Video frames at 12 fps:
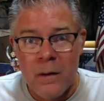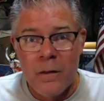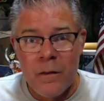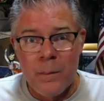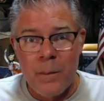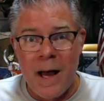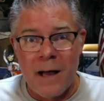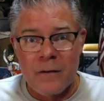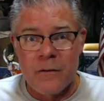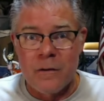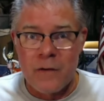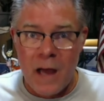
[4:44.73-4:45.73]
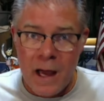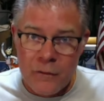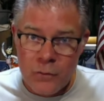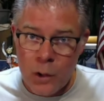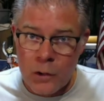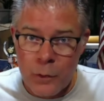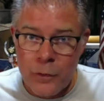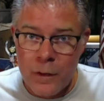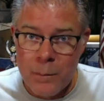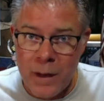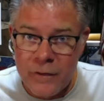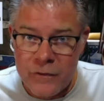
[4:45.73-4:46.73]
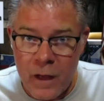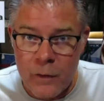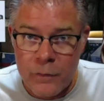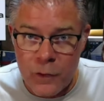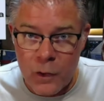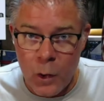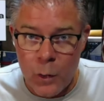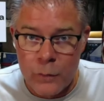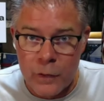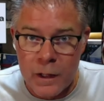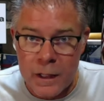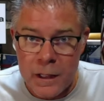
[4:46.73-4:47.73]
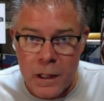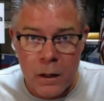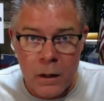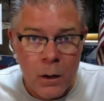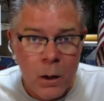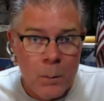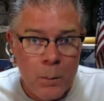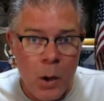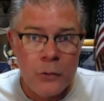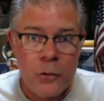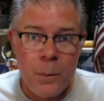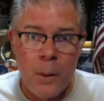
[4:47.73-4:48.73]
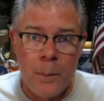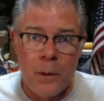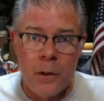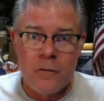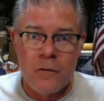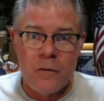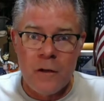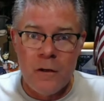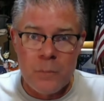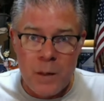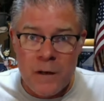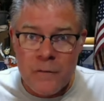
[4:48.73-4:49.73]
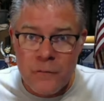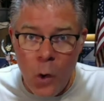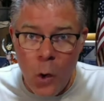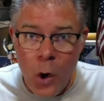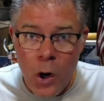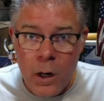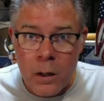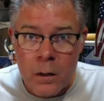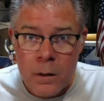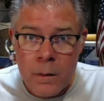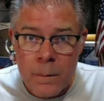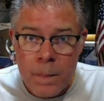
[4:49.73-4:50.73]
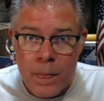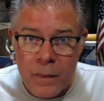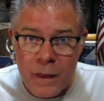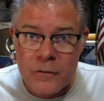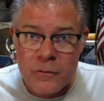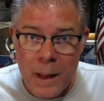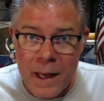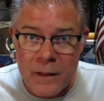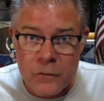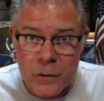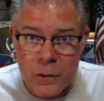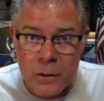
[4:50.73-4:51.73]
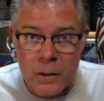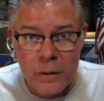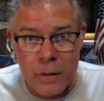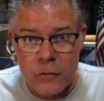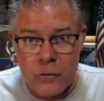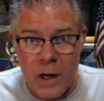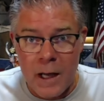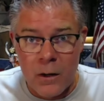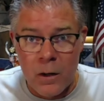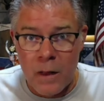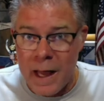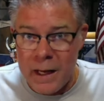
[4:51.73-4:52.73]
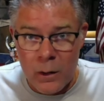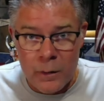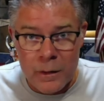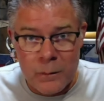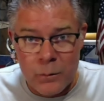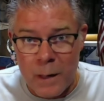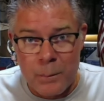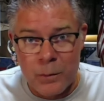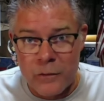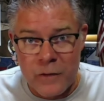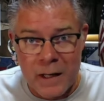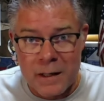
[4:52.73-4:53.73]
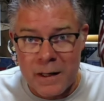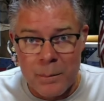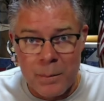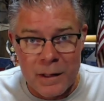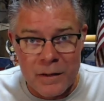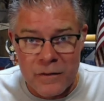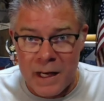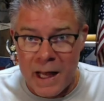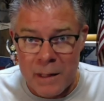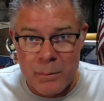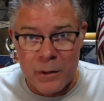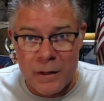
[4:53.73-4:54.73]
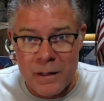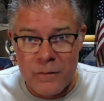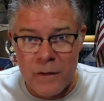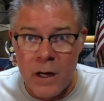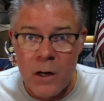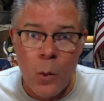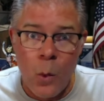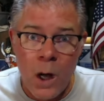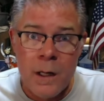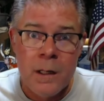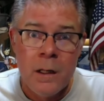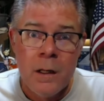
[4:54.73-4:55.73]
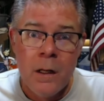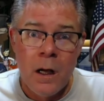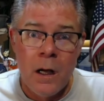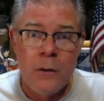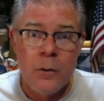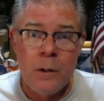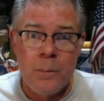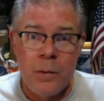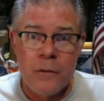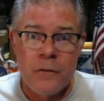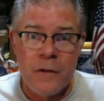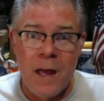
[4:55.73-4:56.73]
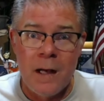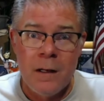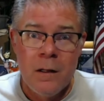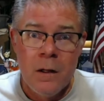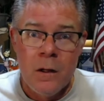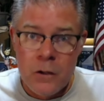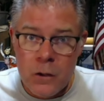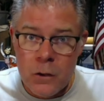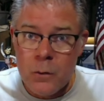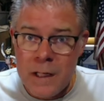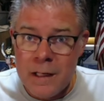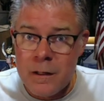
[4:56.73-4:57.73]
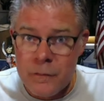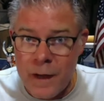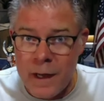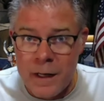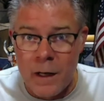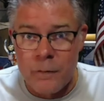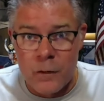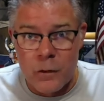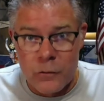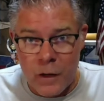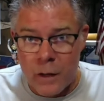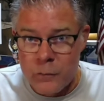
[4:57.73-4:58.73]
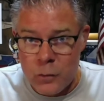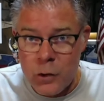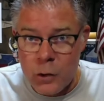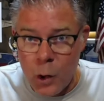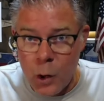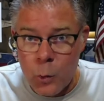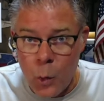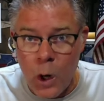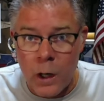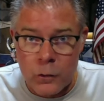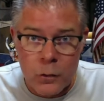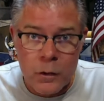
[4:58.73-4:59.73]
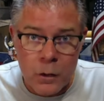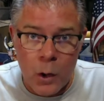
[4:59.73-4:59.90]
the boxes. I've worked with them myself for over a year, multiple purchases before they sponsored the channel. I only represent companies that I believe in 100%. You need to find out for yourself. Do your own work. Do your